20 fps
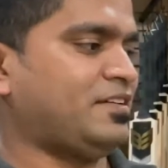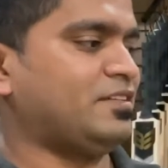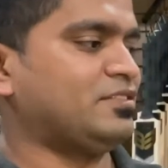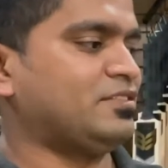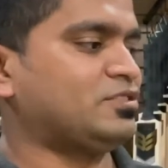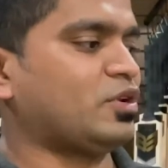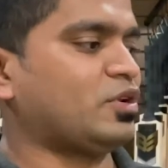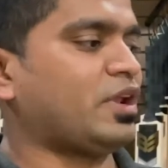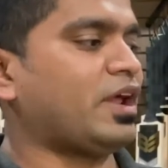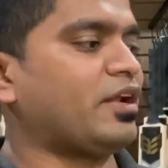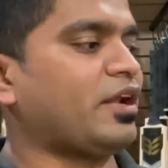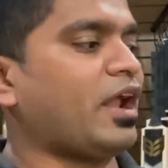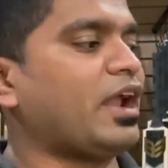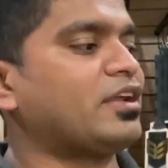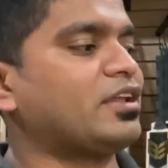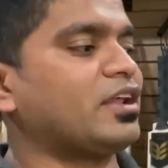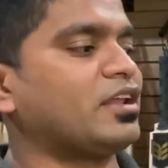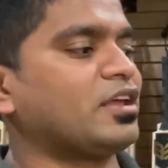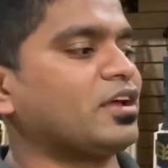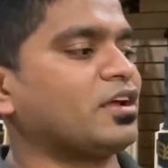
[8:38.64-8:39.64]
So right
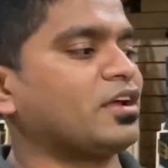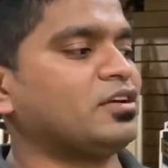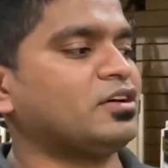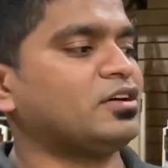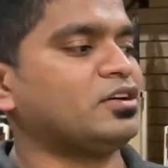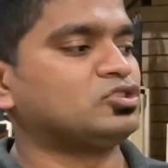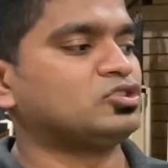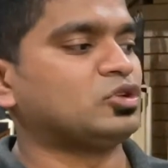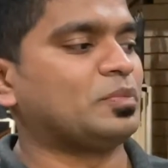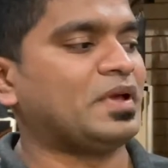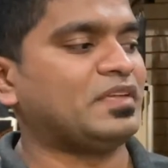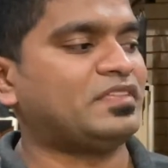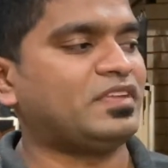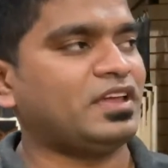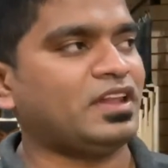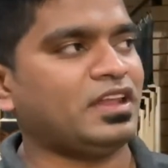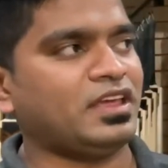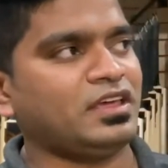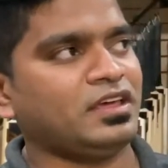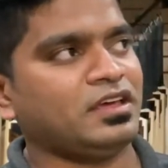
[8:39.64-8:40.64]
till here. So
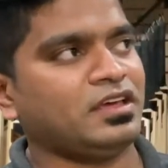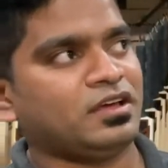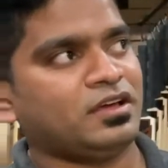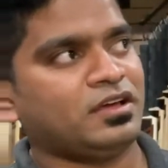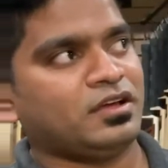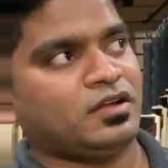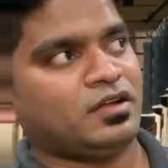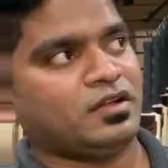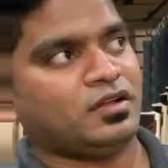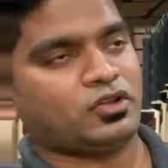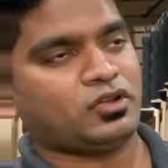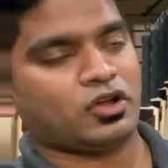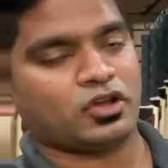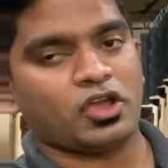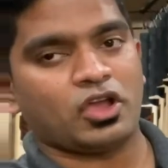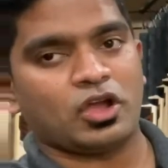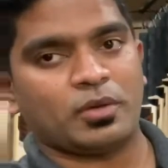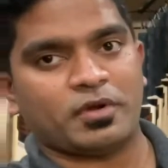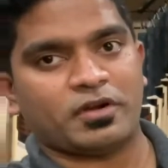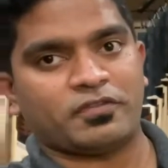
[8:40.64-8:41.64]
basically, talking
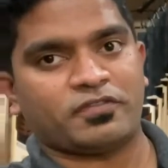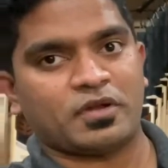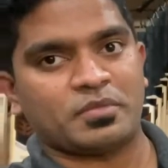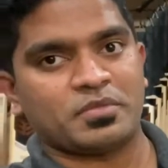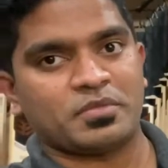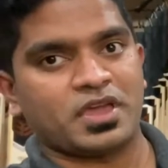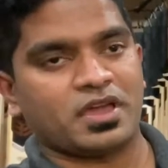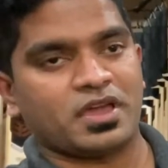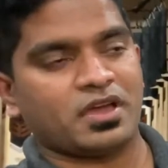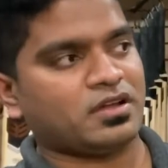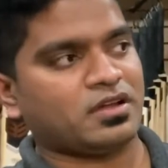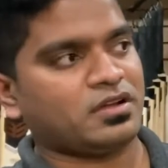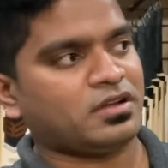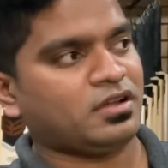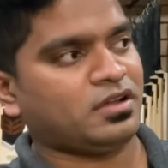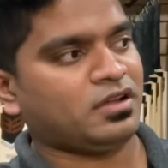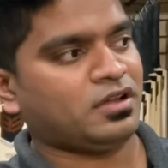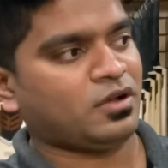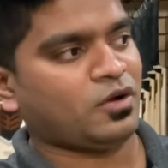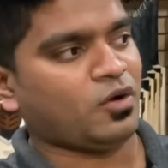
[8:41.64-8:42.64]
about from here
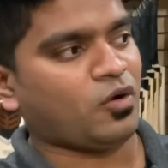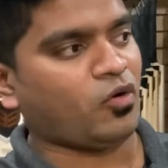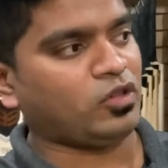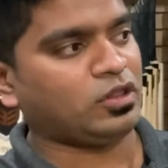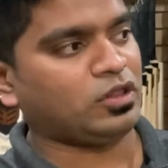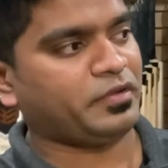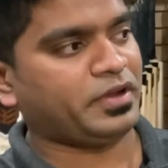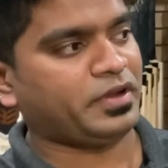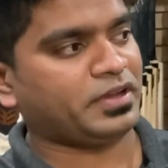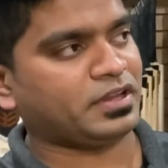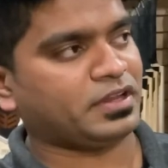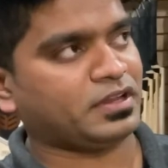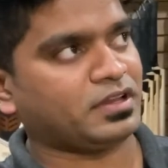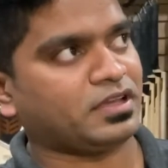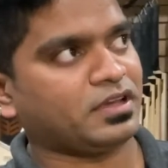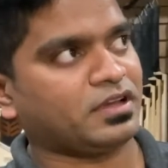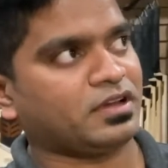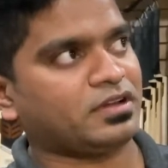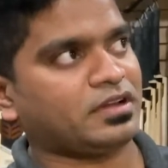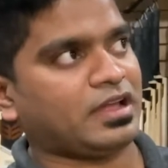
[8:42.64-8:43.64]
all the way till
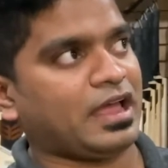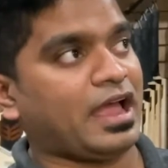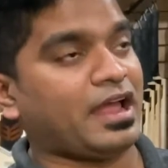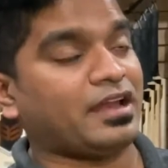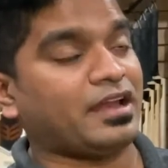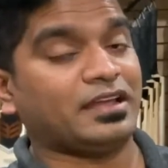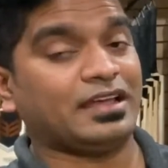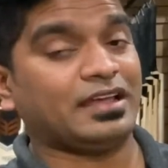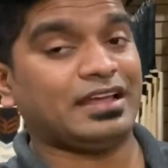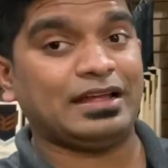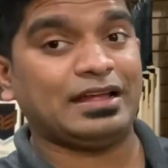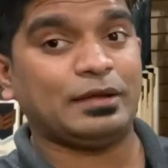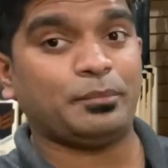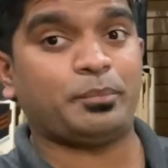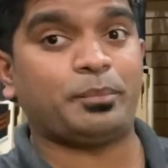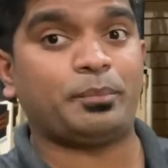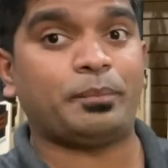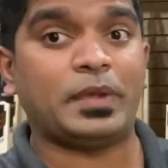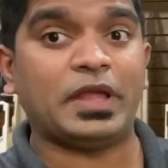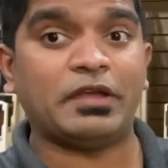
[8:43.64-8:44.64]
here, and
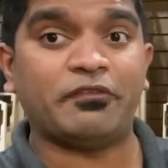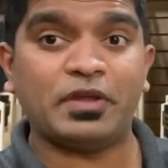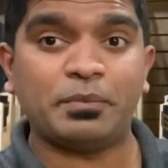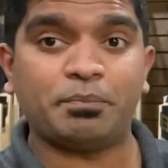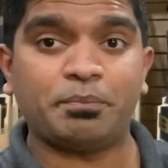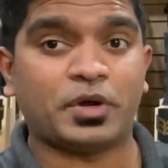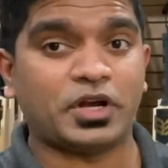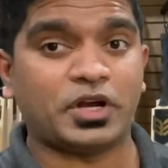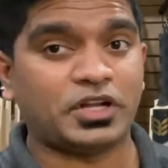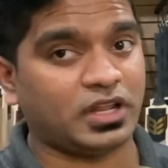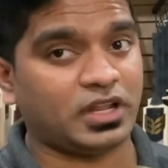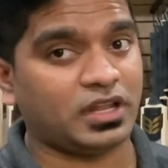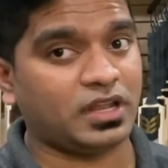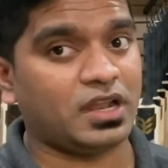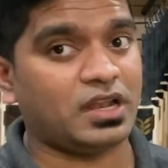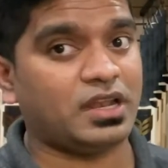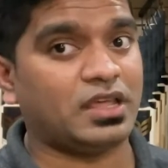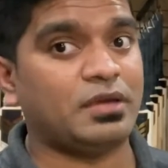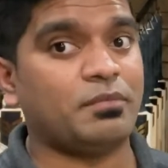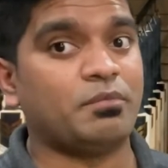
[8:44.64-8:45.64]
even
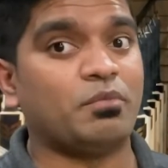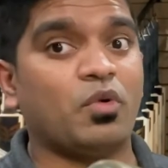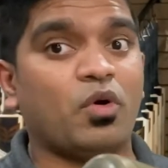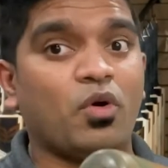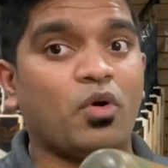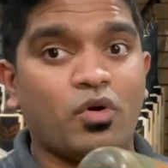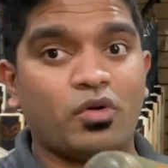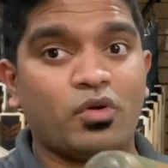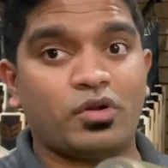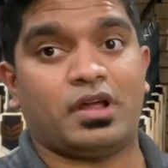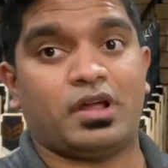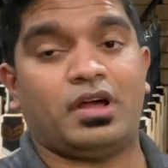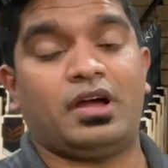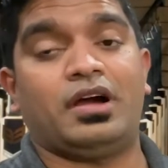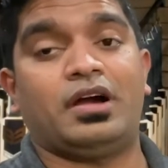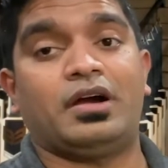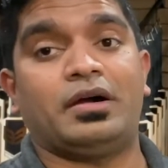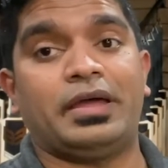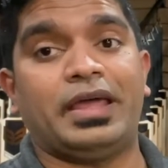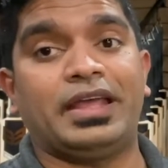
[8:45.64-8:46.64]
particularly more
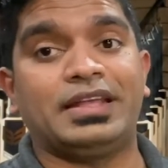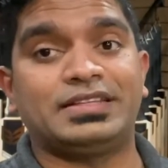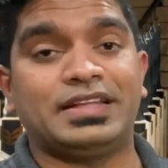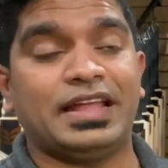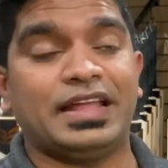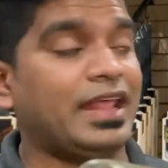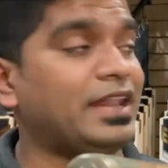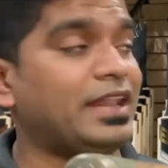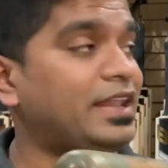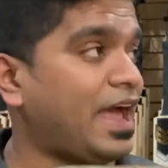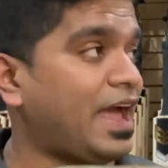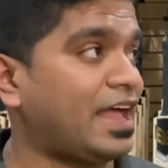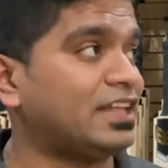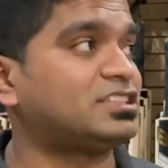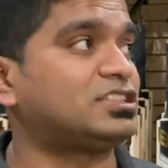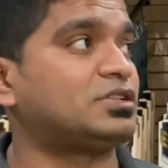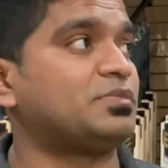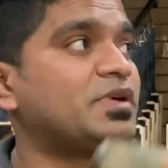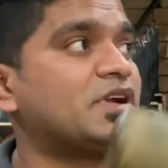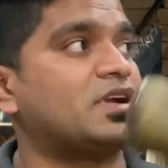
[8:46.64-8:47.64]

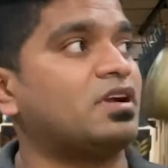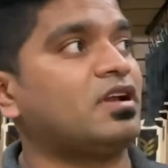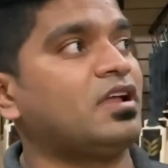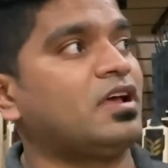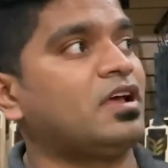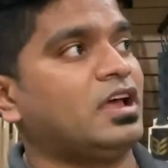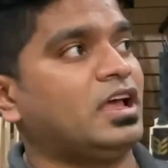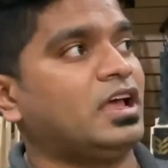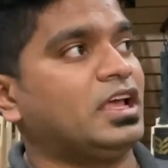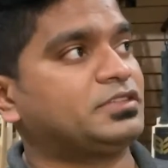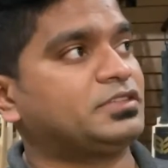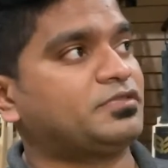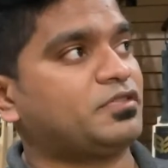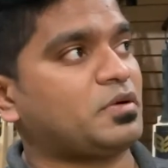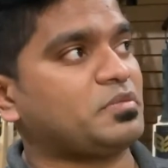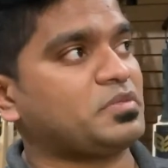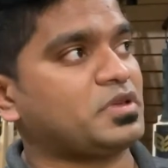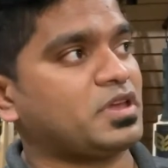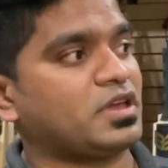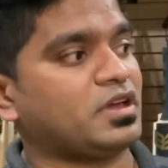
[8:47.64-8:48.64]
enhanced middle is from
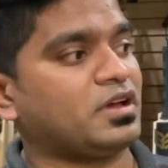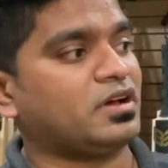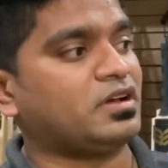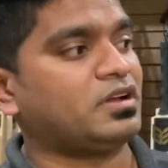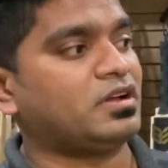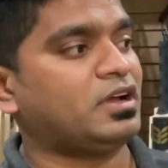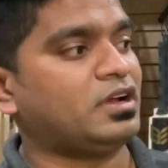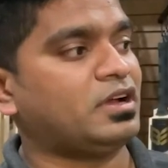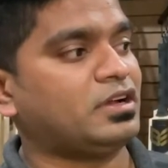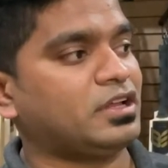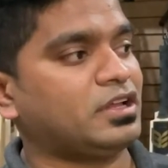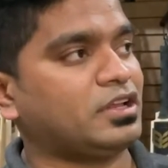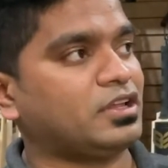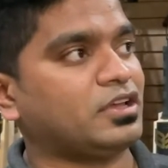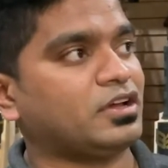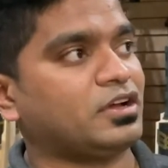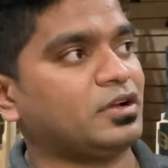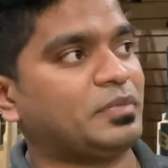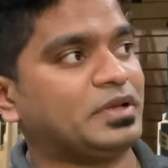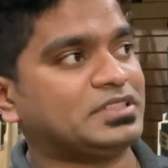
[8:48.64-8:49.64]
here till
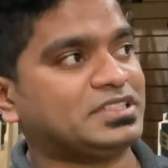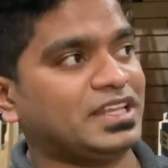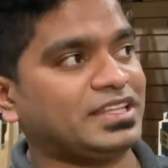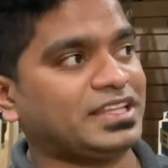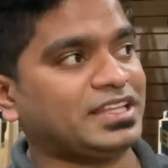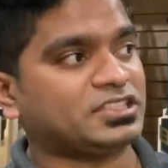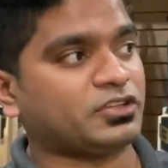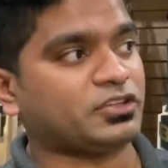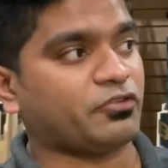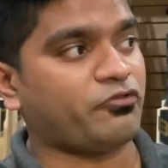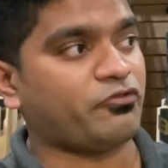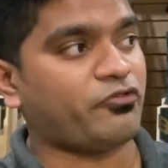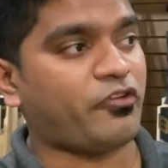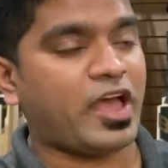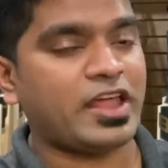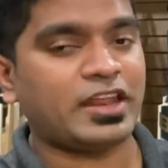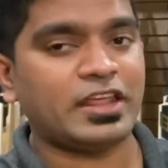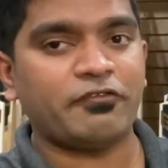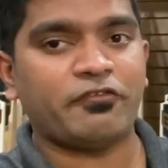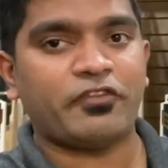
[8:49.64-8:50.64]
here. Basically, that's a
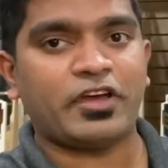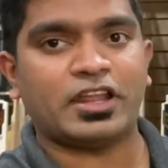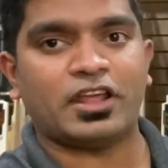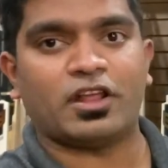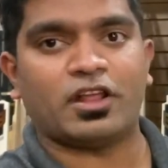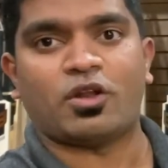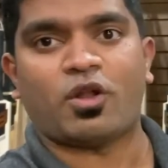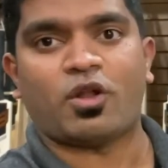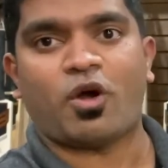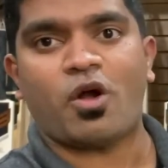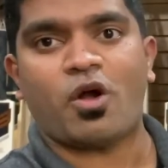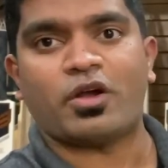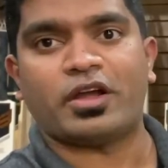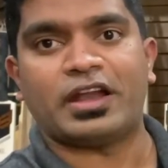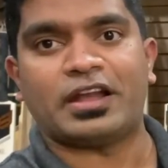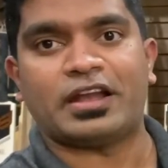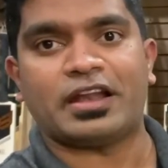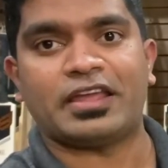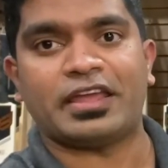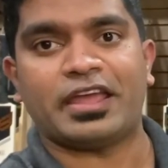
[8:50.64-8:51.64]
very, very long
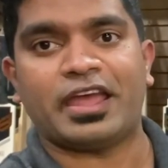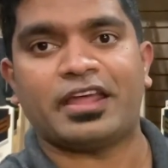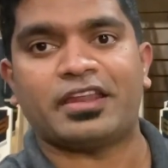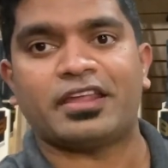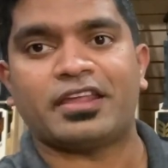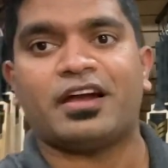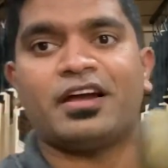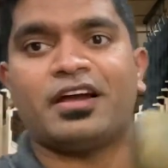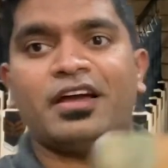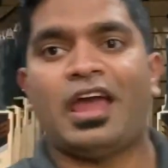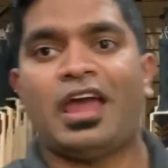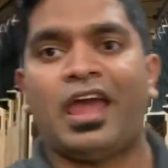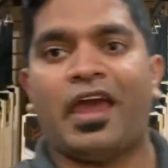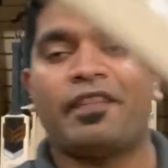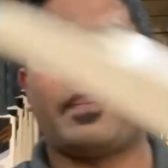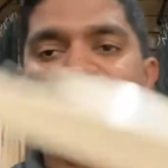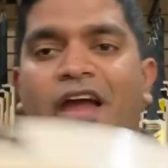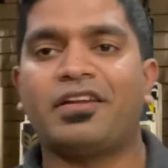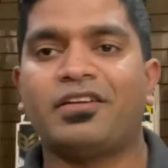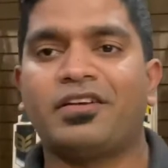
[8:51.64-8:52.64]
hitting area, and
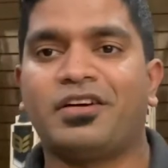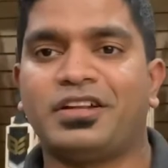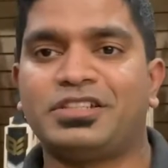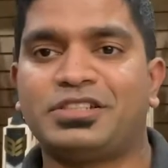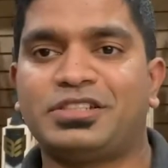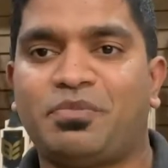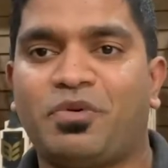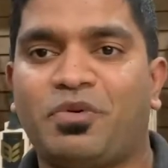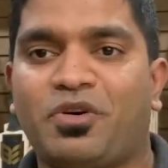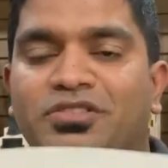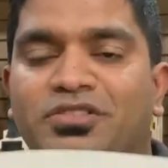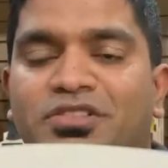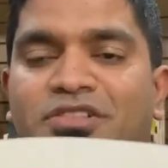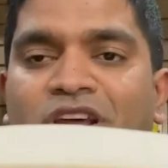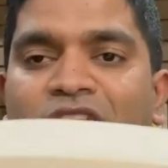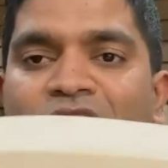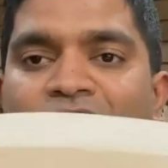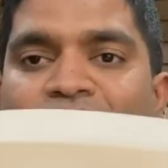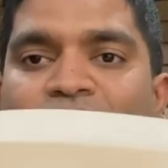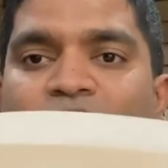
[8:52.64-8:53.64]
that corresponds
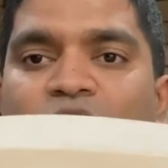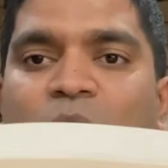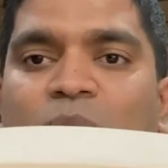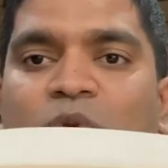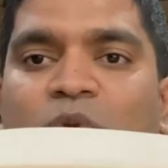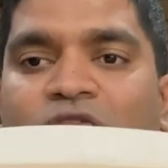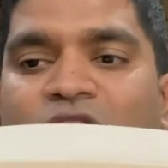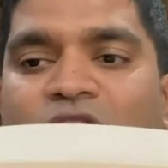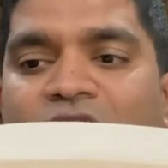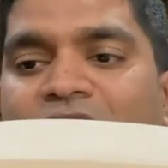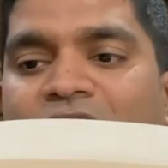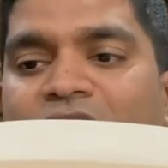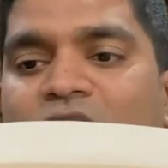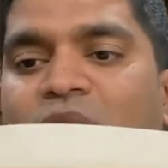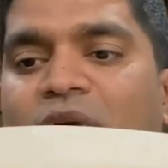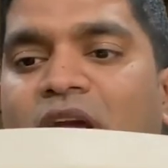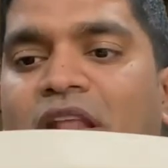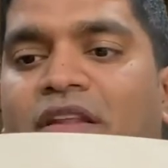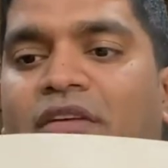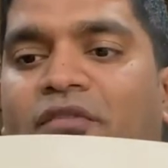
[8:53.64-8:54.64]
to the profile as
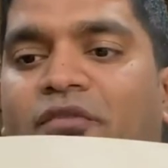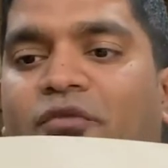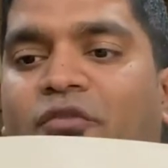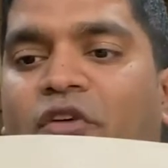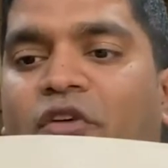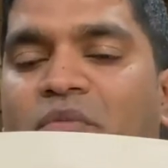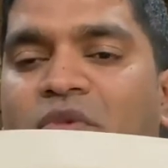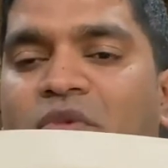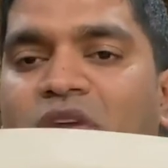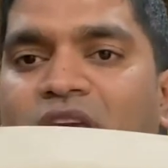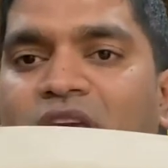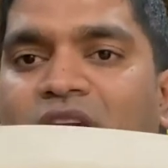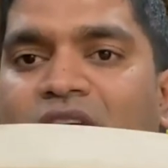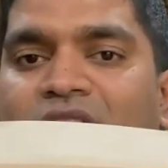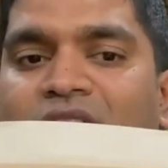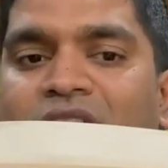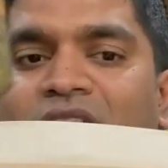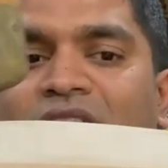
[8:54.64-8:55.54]
well. From here